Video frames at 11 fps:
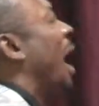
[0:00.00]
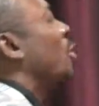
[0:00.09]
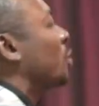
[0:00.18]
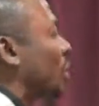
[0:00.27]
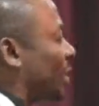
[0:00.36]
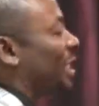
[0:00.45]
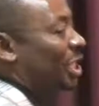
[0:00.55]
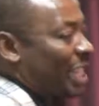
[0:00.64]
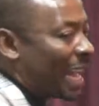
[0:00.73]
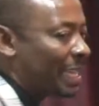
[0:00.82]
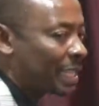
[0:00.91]
out
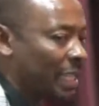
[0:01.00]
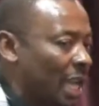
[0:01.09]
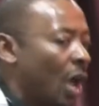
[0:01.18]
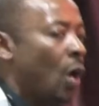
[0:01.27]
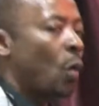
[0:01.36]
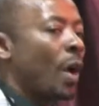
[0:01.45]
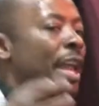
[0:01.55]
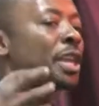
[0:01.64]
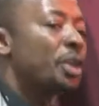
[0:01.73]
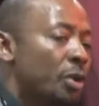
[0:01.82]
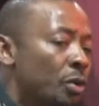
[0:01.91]
Christianity where
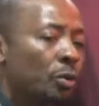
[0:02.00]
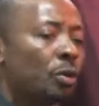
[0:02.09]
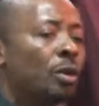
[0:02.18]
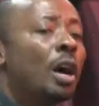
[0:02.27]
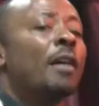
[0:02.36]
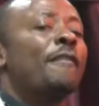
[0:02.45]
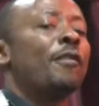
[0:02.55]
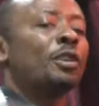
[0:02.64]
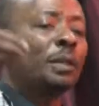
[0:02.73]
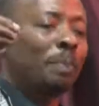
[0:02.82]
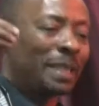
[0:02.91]
you,
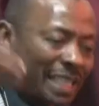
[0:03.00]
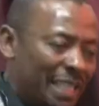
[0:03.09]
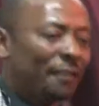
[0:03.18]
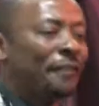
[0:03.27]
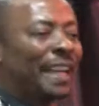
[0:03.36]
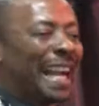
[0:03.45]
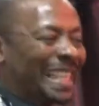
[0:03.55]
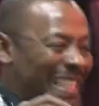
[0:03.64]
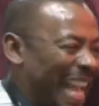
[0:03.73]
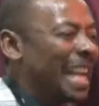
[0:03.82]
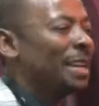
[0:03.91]
for specific
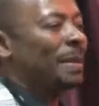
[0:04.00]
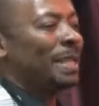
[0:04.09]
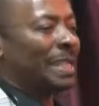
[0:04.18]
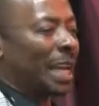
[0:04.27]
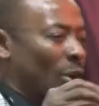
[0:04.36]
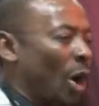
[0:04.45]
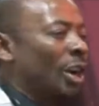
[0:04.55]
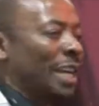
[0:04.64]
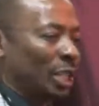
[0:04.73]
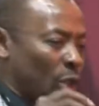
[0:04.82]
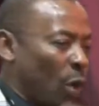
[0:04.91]
assignments that God
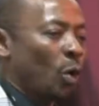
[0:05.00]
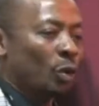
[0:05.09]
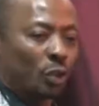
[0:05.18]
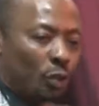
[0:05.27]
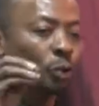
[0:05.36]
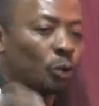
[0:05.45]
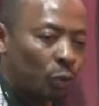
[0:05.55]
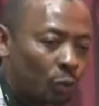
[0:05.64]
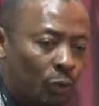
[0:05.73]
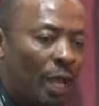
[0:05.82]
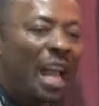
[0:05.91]
has called you
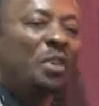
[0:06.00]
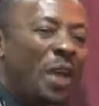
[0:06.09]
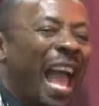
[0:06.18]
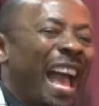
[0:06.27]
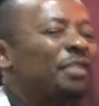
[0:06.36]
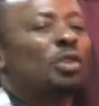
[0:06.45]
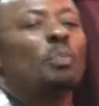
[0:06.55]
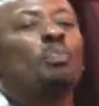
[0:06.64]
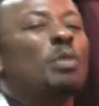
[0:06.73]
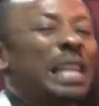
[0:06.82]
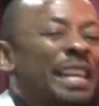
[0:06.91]
to, you have
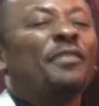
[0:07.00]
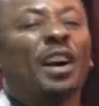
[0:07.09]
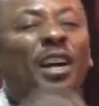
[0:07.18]
to live